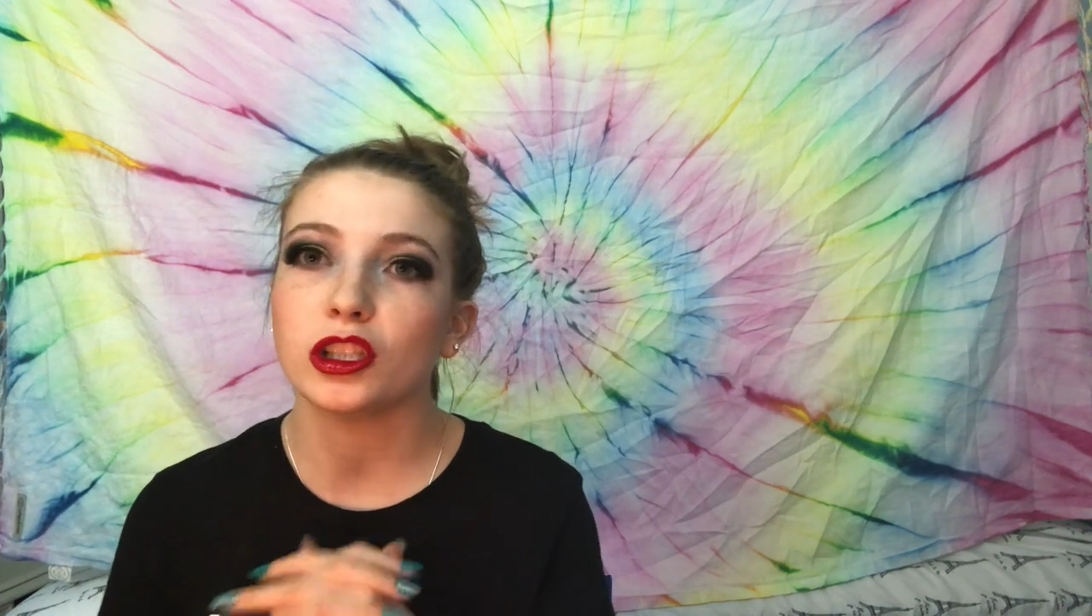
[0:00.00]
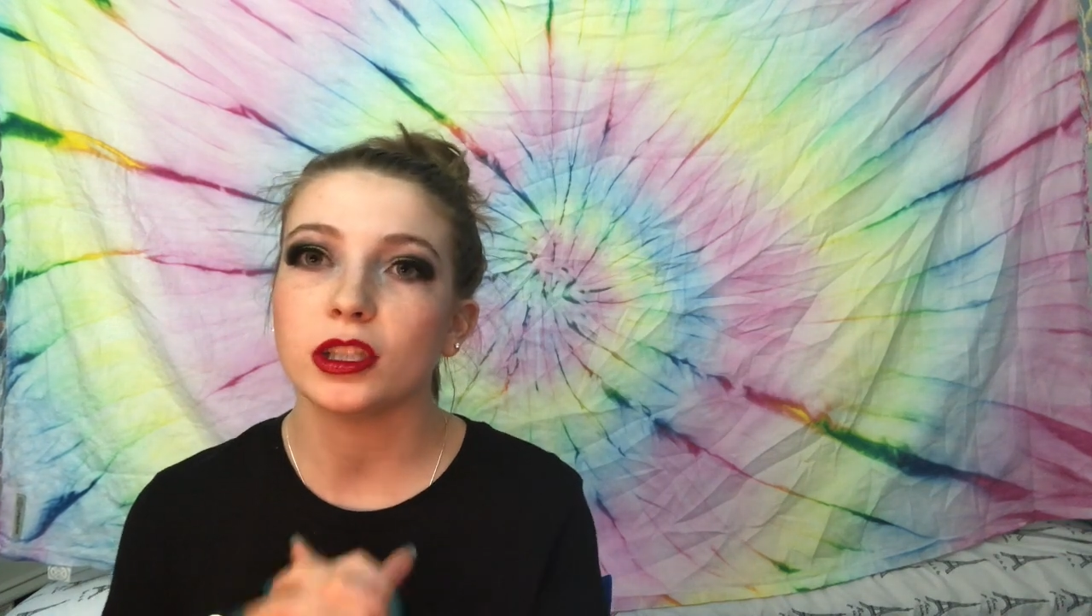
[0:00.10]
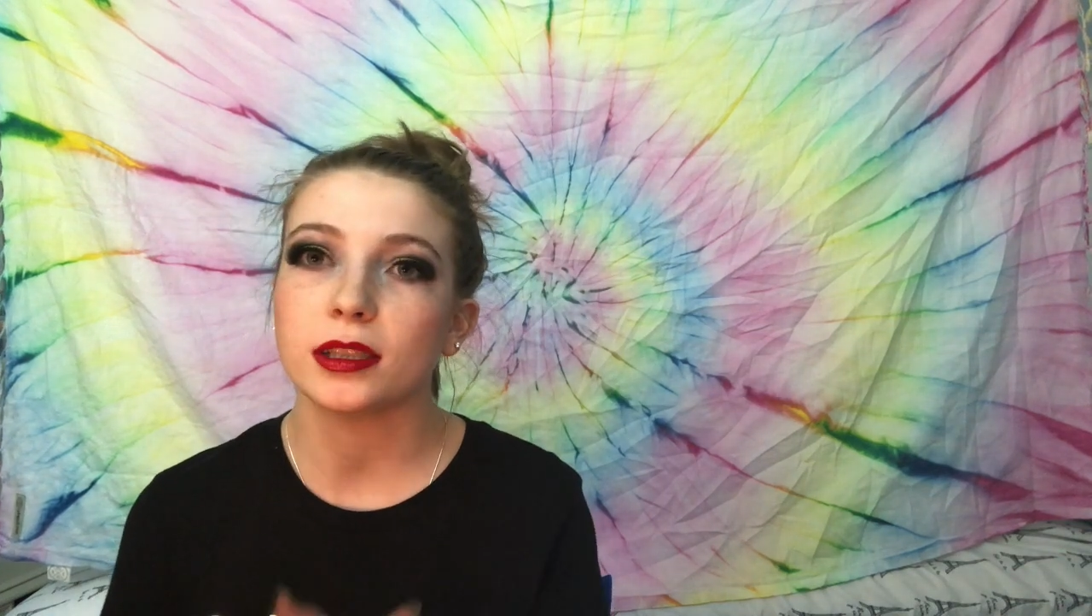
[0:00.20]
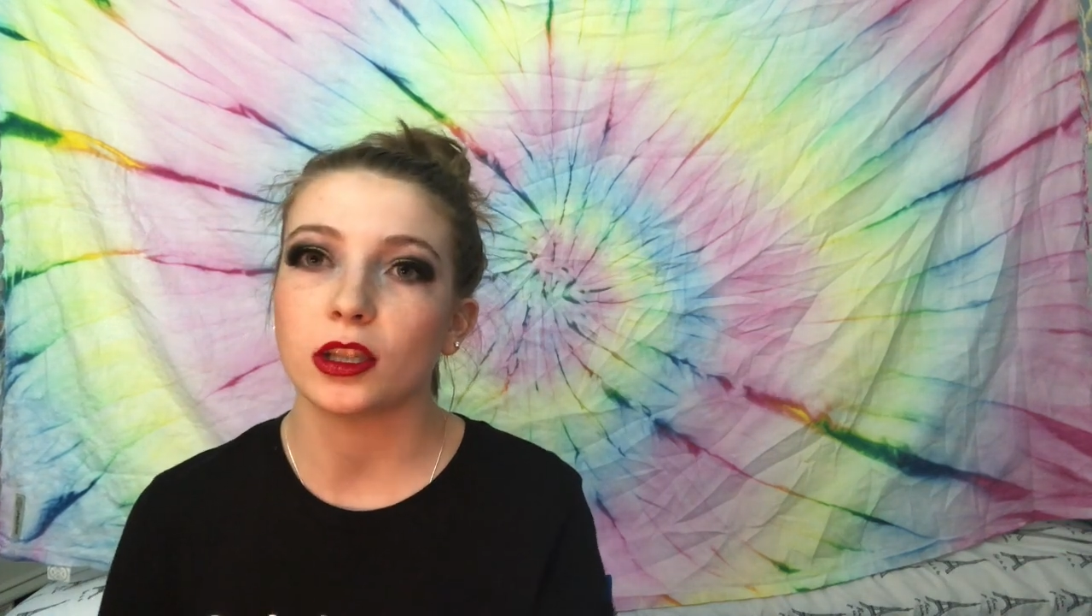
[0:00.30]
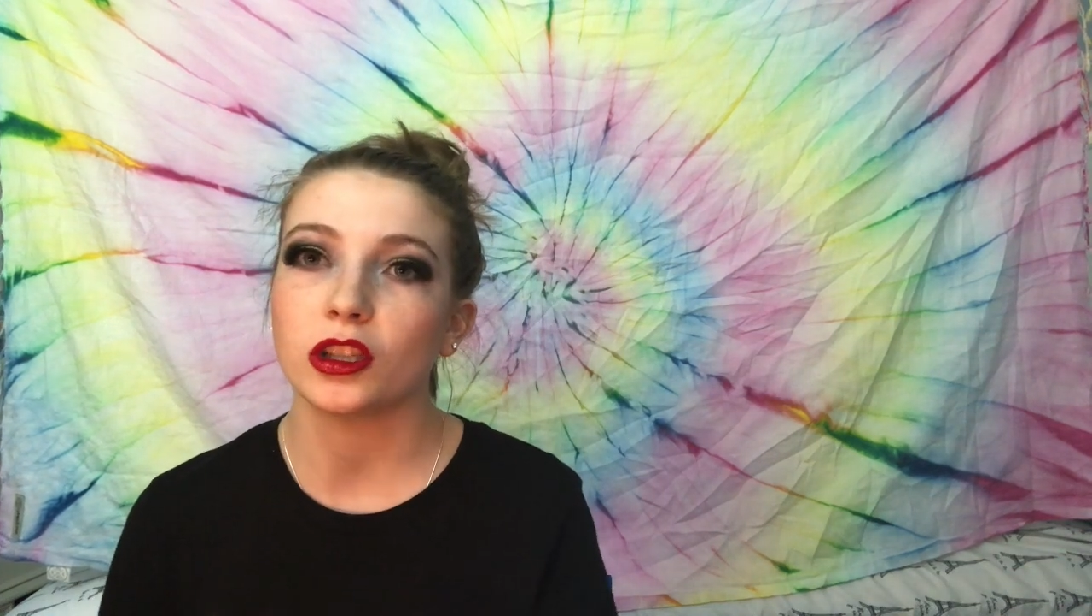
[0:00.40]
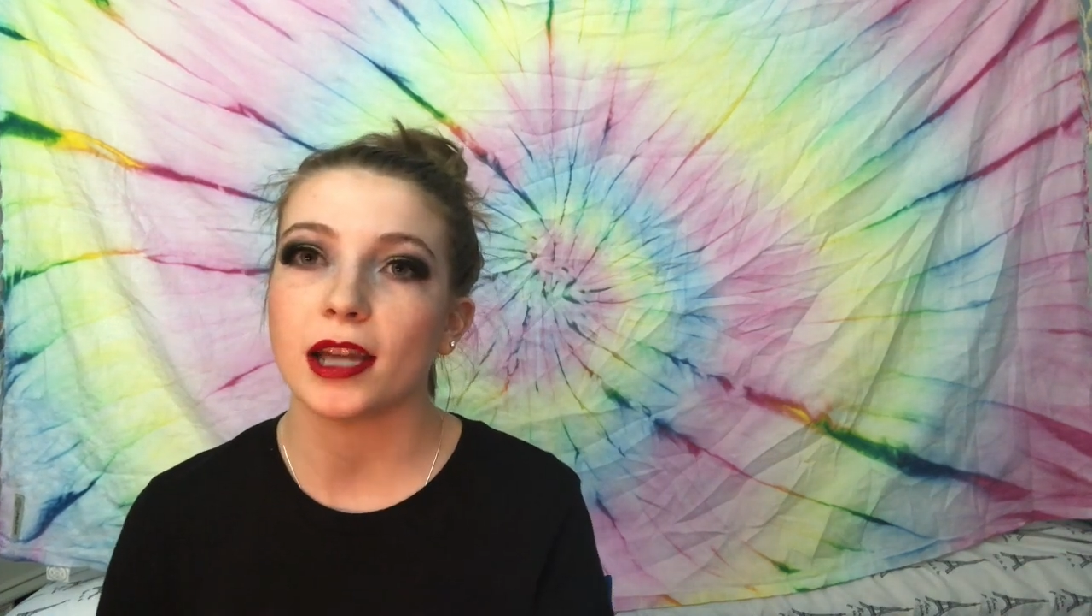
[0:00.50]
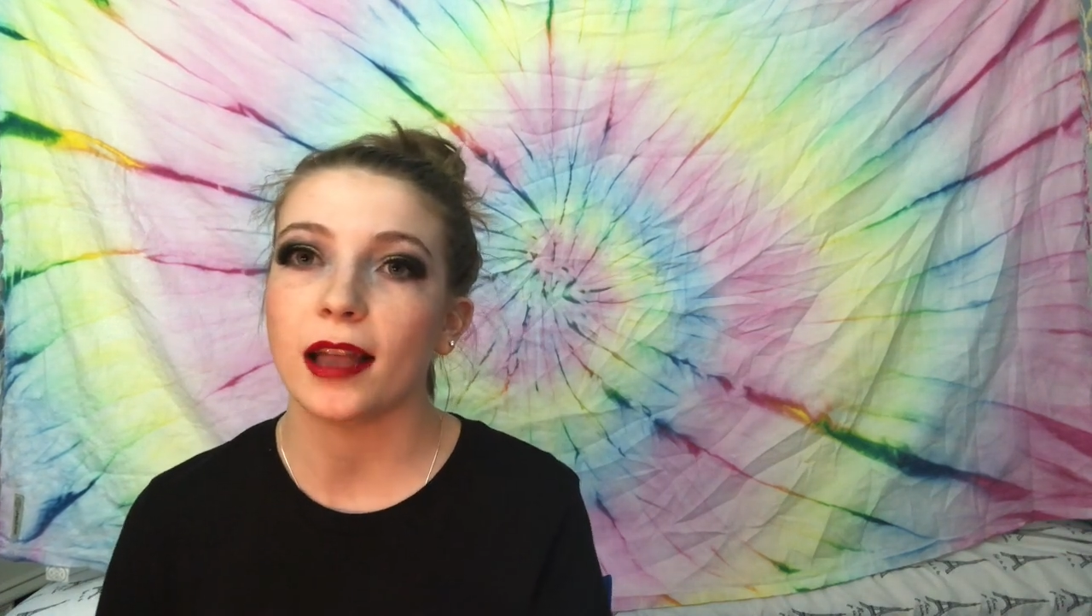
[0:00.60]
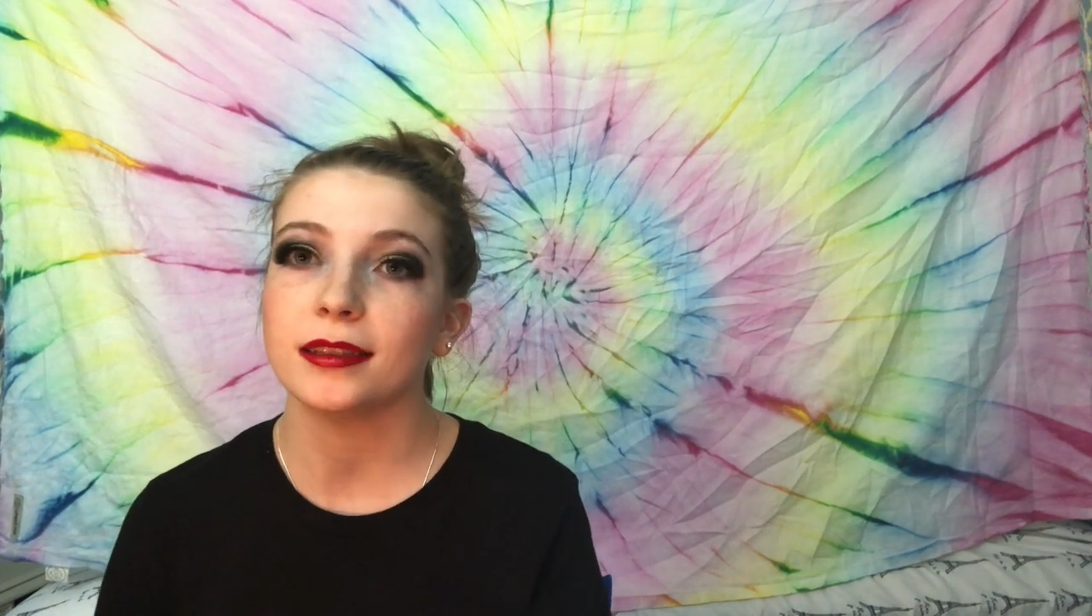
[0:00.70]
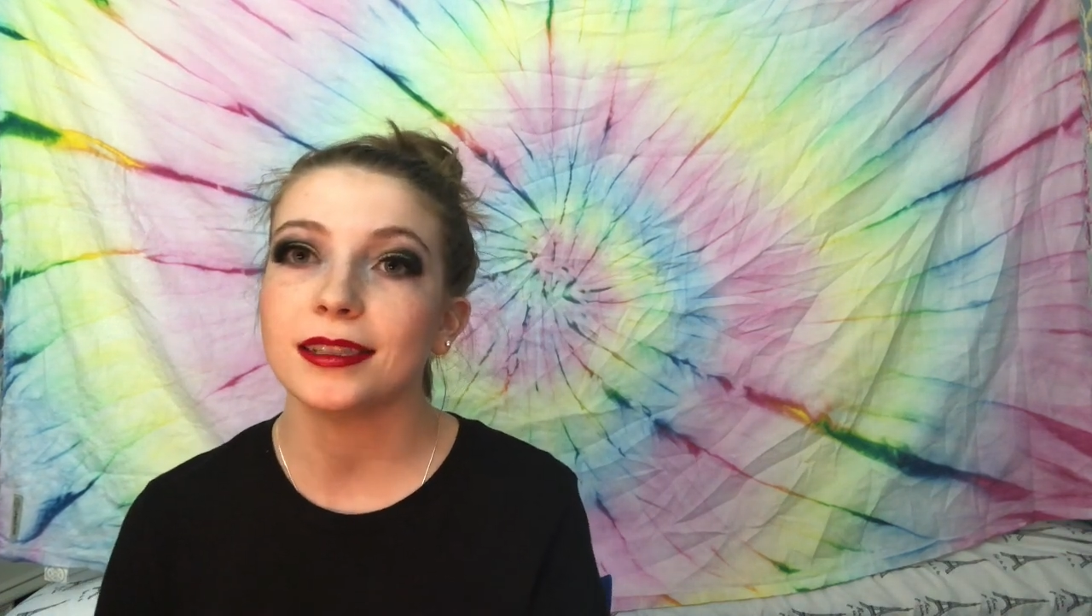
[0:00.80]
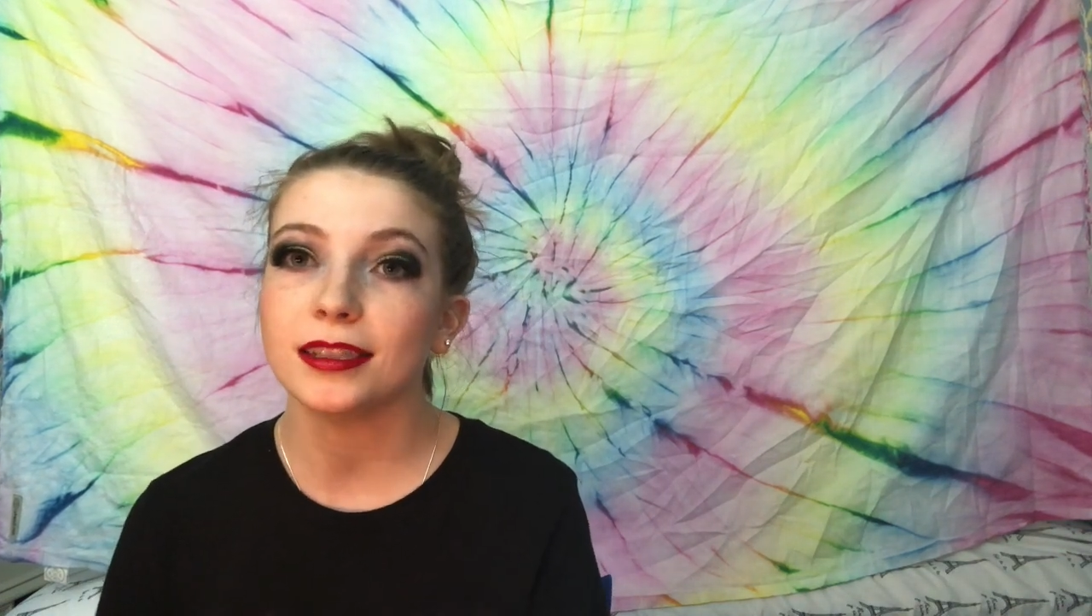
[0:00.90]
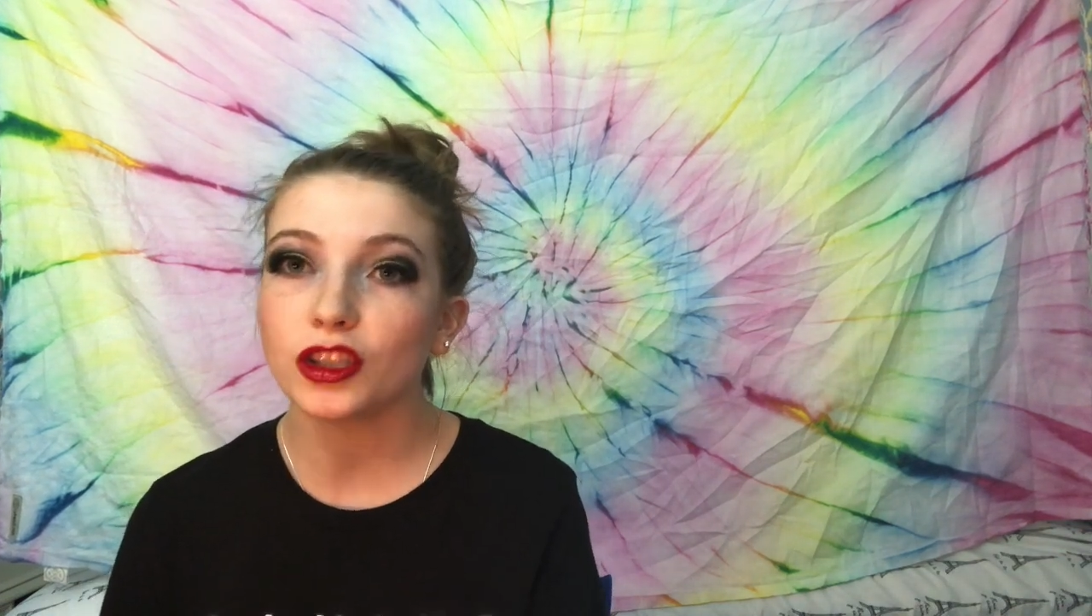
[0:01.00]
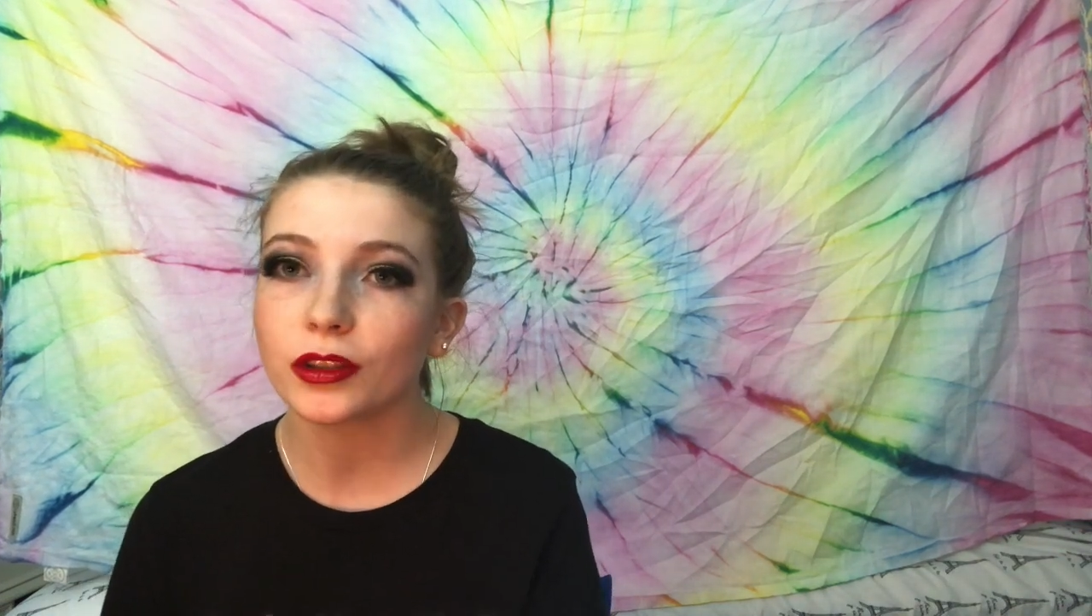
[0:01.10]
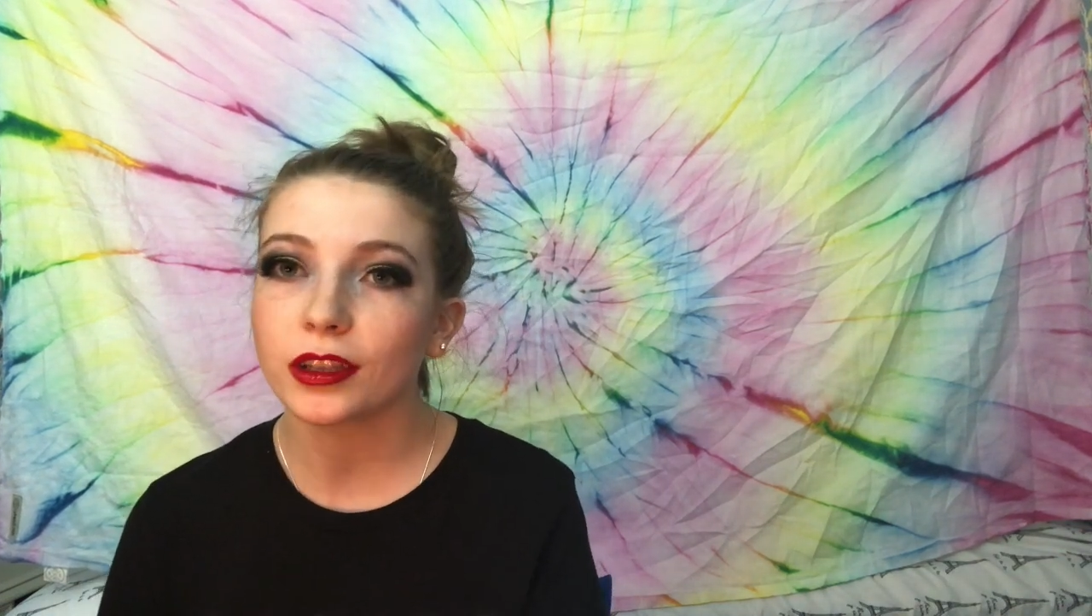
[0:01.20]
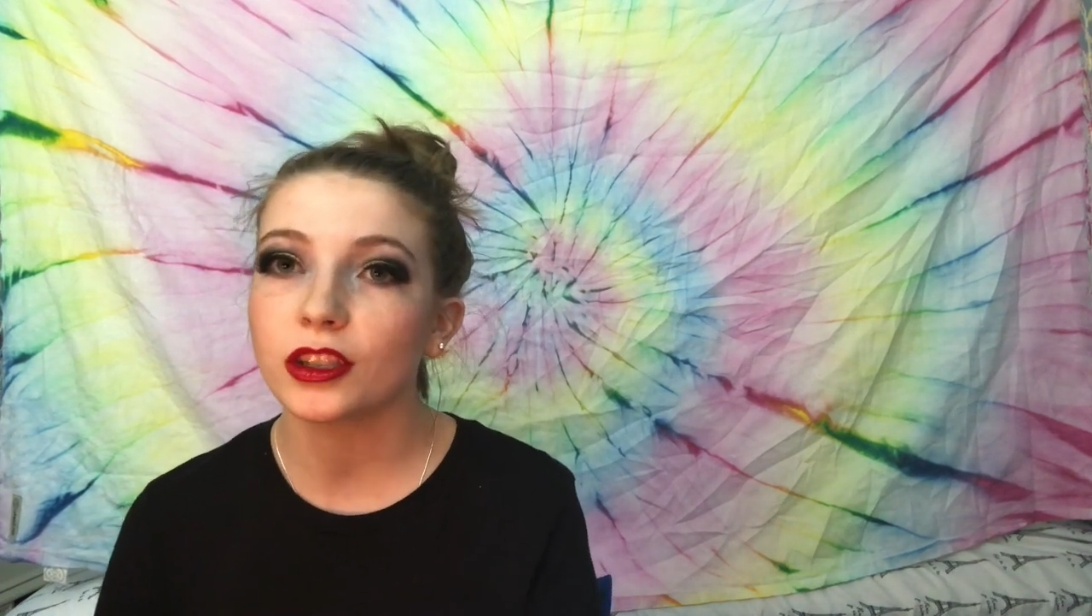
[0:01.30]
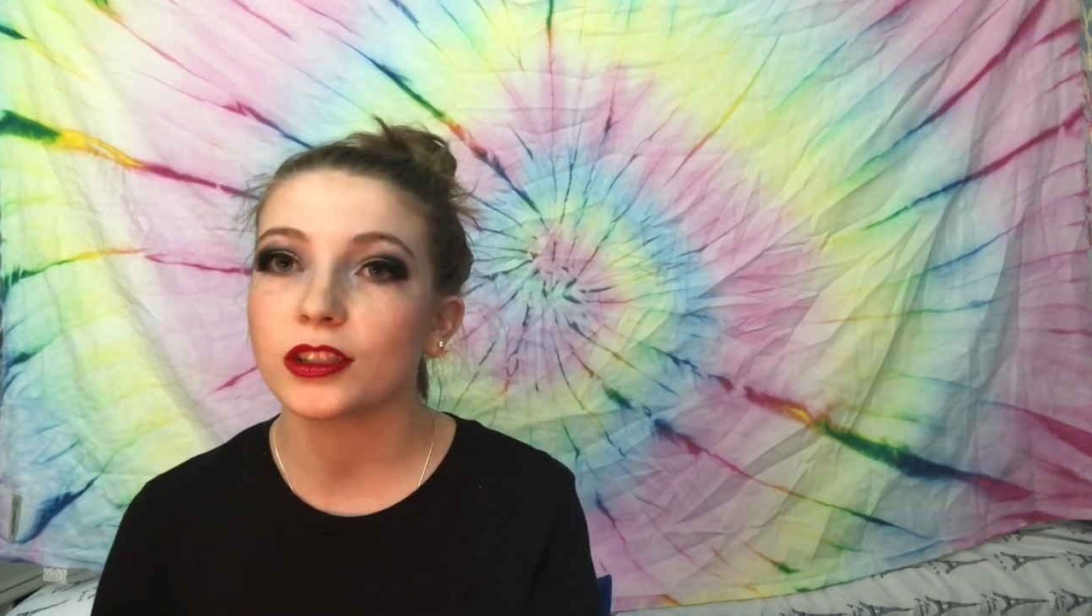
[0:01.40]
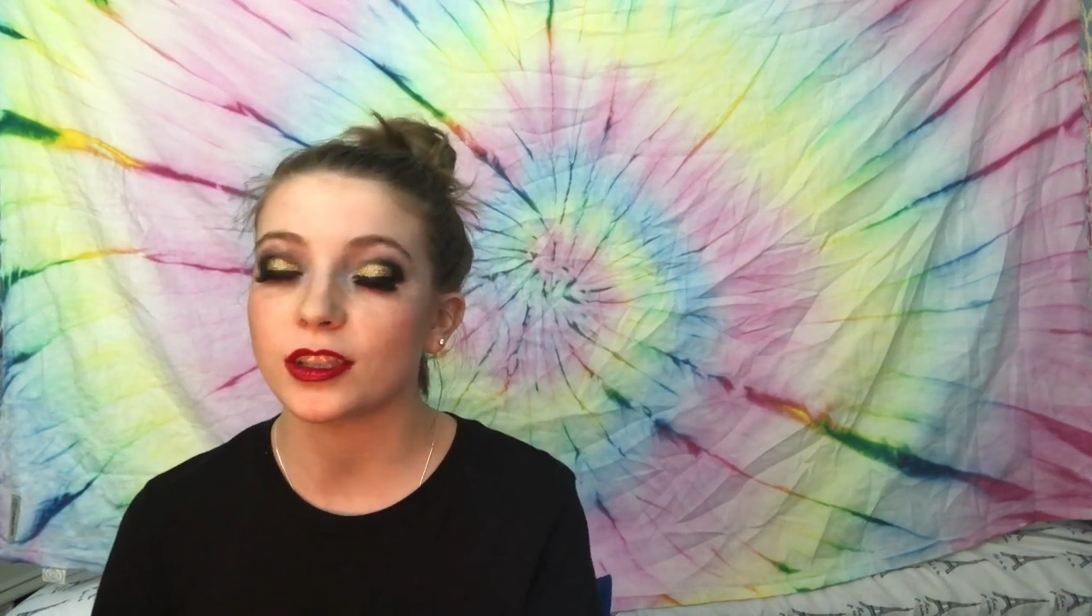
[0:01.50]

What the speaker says: She's such a talented cheerleader,